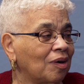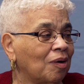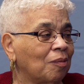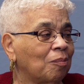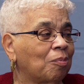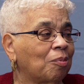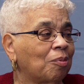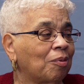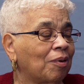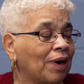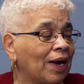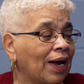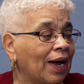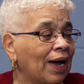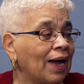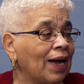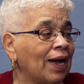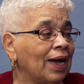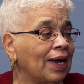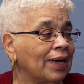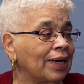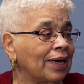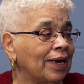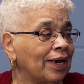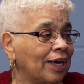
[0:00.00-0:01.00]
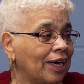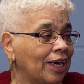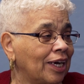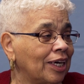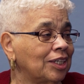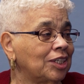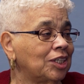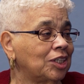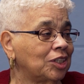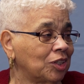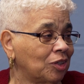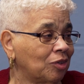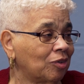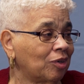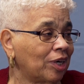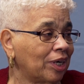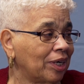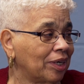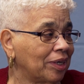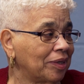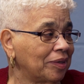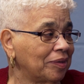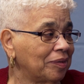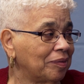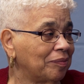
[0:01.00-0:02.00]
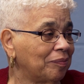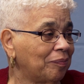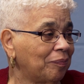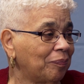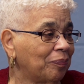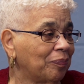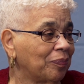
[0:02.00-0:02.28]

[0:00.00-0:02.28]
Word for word: of pride and joy. Mm.